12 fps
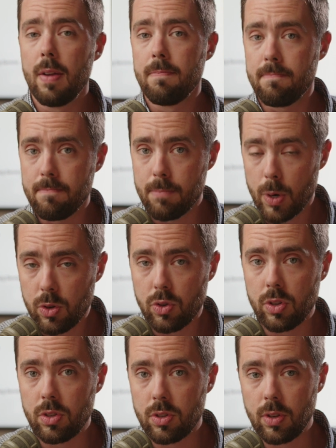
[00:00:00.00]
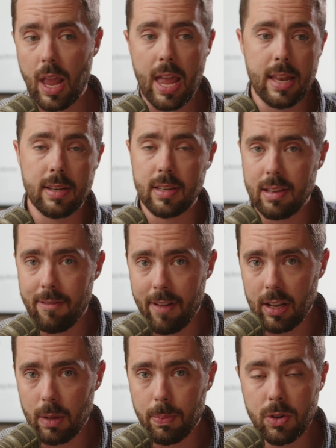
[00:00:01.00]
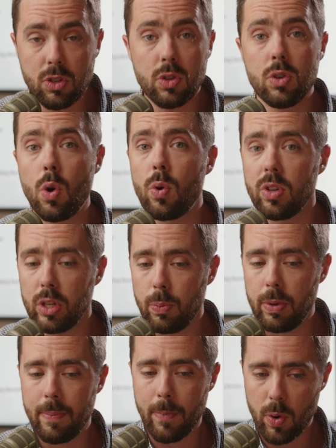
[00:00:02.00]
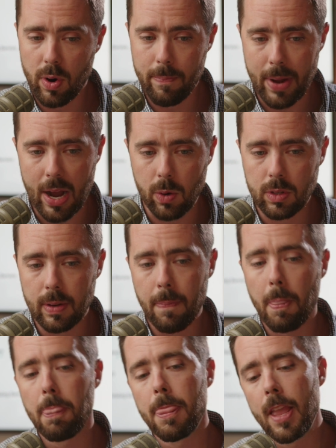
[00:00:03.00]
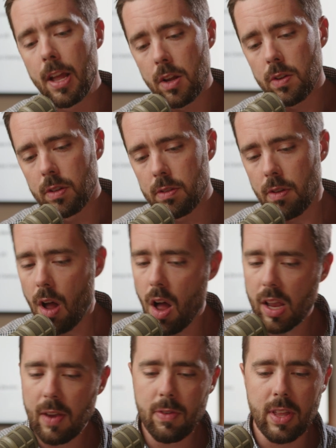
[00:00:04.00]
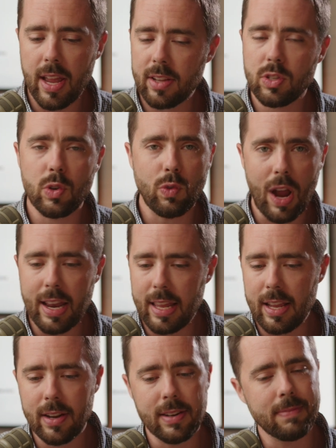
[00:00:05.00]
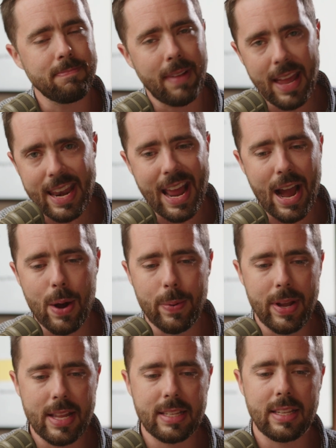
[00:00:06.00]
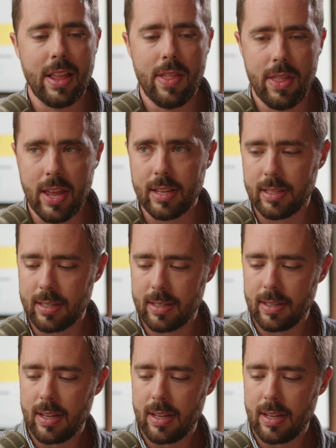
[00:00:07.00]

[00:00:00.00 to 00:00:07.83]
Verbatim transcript: merchants and developers to know a little bit more about? I'll give you the answer right here and now. It's this.